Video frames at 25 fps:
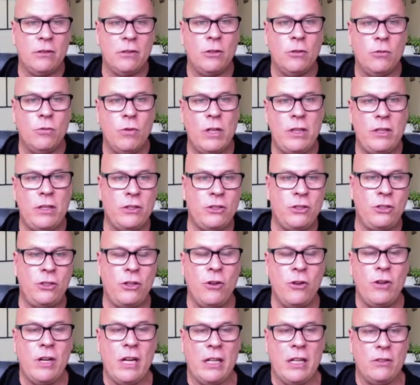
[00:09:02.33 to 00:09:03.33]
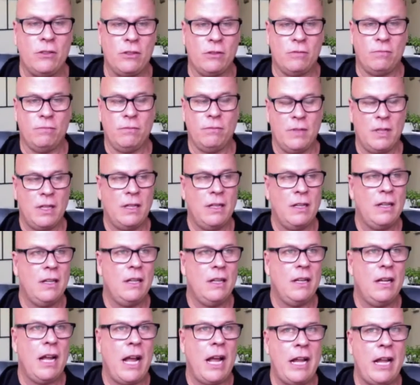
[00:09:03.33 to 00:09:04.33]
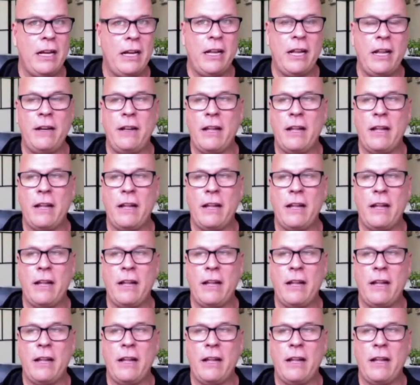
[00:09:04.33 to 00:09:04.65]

with the students. And